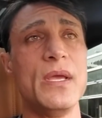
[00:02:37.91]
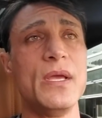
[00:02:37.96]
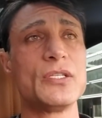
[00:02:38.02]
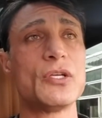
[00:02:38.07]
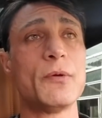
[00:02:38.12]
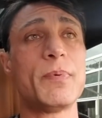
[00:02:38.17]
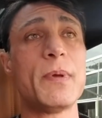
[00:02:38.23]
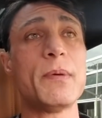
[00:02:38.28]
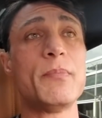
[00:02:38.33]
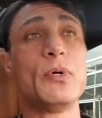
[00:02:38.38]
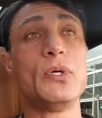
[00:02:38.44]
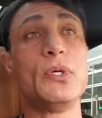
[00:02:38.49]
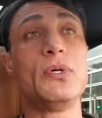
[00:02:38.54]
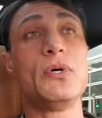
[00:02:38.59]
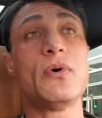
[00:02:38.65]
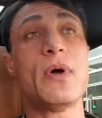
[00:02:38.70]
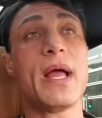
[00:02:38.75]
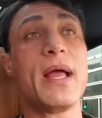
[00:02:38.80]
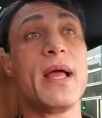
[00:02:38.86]
So people
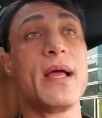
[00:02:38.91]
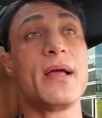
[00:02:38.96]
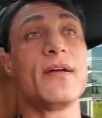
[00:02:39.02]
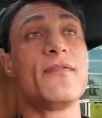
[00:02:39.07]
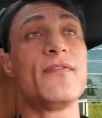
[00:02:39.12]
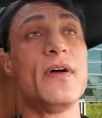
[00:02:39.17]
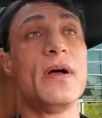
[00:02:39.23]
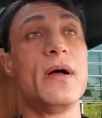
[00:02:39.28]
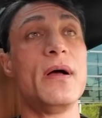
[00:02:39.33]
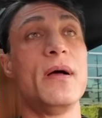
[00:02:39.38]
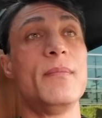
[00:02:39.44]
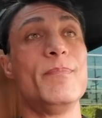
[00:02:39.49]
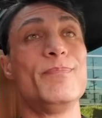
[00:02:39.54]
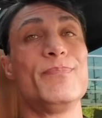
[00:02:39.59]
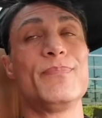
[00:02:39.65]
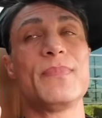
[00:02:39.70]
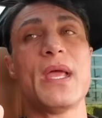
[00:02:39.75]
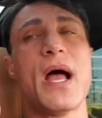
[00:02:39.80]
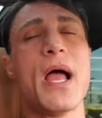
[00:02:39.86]
who have
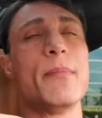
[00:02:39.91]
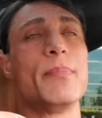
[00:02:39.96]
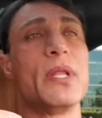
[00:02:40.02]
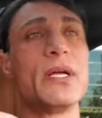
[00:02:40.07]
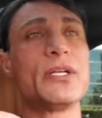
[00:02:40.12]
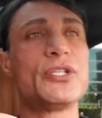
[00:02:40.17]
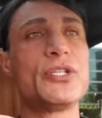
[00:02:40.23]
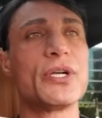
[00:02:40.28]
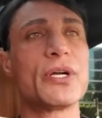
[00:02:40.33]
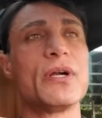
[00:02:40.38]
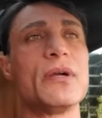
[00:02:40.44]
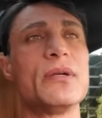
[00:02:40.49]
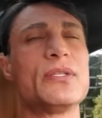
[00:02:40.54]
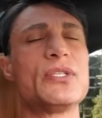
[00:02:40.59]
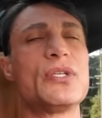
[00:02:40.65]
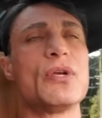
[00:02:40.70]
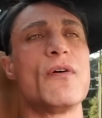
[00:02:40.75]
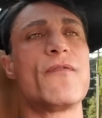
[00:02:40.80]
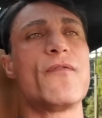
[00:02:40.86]
um, high blood sugar and
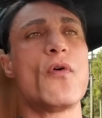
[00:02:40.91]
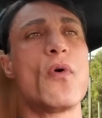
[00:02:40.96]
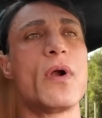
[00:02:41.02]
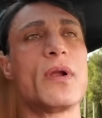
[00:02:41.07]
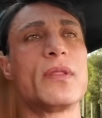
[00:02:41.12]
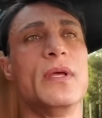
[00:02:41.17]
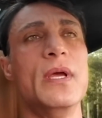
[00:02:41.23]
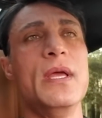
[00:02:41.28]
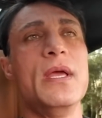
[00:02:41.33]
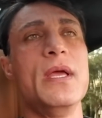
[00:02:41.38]
so forth,